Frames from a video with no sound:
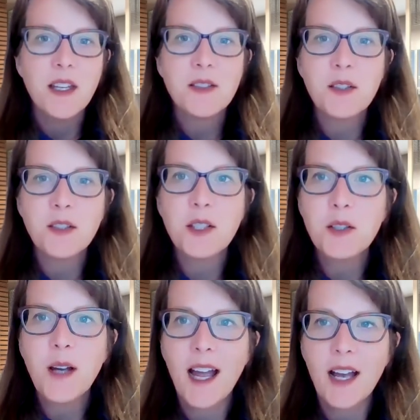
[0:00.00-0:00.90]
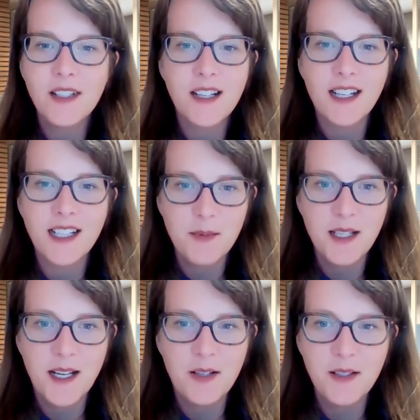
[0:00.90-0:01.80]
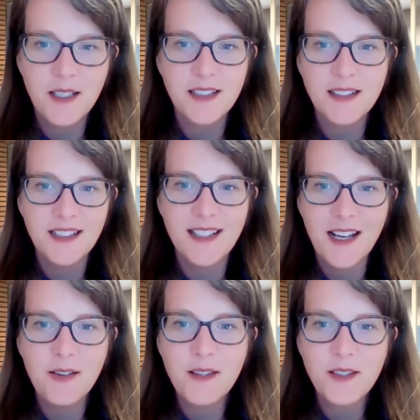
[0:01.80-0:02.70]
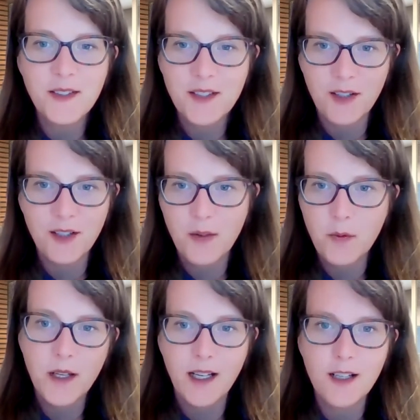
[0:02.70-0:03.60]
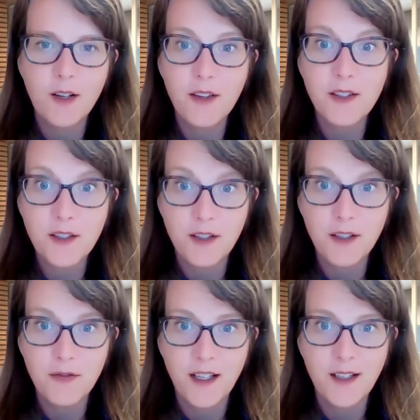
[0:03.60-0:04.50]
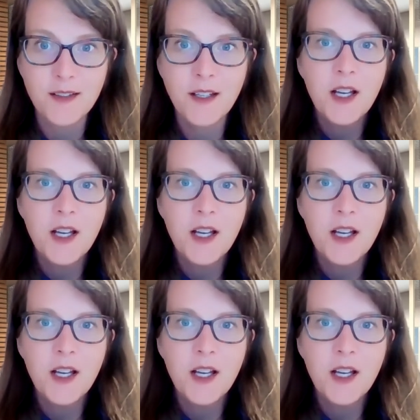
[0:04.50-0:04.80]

So you have a document now. It is now the start, what I call the startup phase.